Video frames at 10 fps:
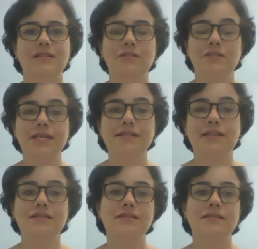Today's
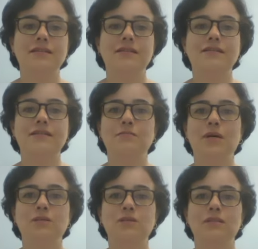lesson is
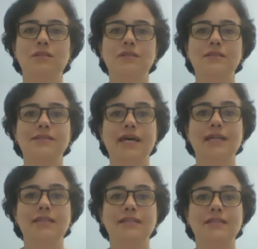about the
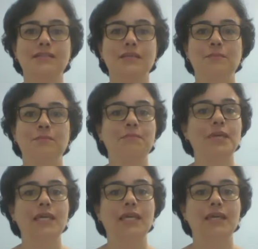silent
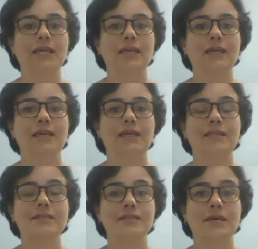B
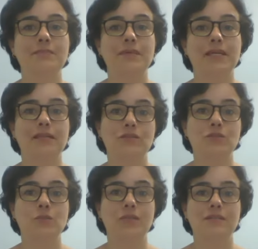in some
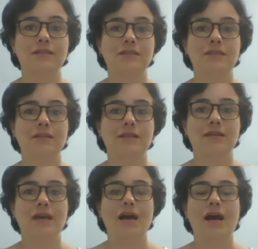English words.
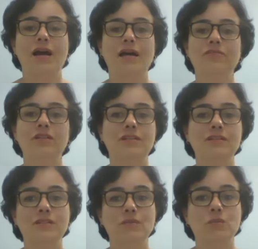I have a
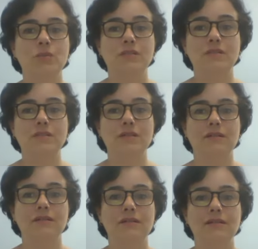list of words
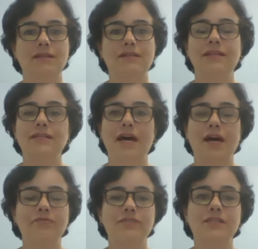here that
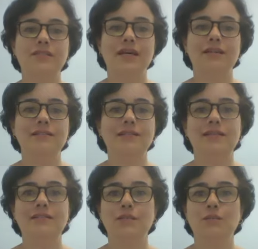have the silent
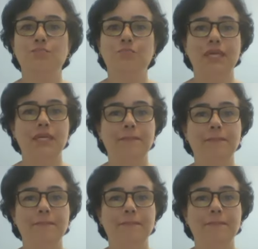letter B,